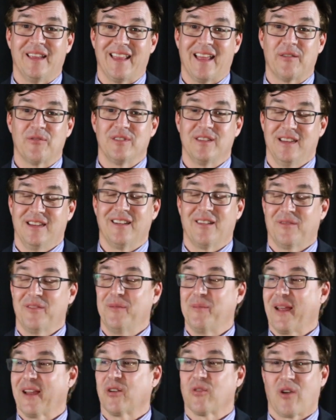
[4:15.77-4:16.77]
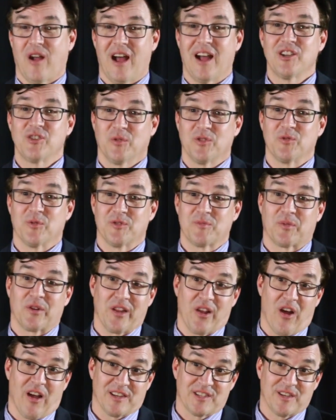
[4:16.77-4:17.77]
in my garage, which was
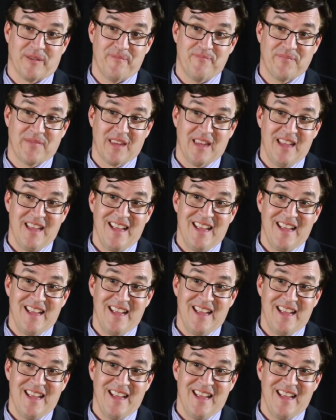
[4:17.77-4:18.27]
pretty awesome.